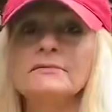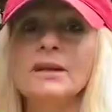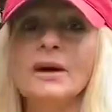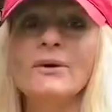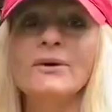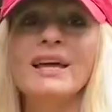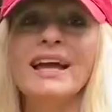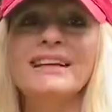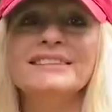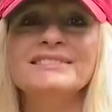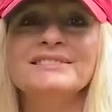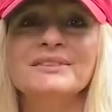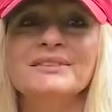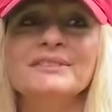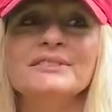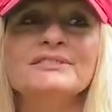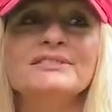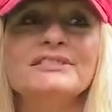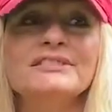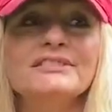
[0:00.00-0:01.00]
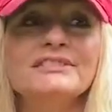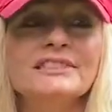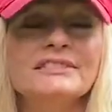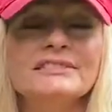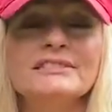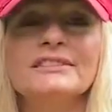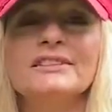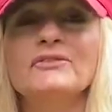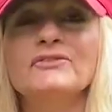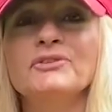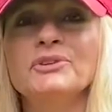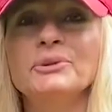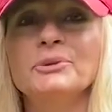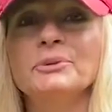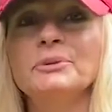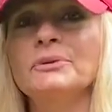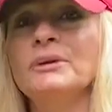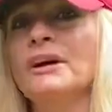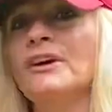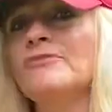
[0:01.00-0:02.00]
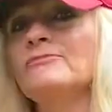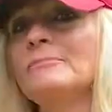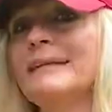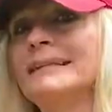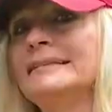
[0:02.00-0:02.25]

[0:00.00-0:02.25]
Okay, so there's just a few of my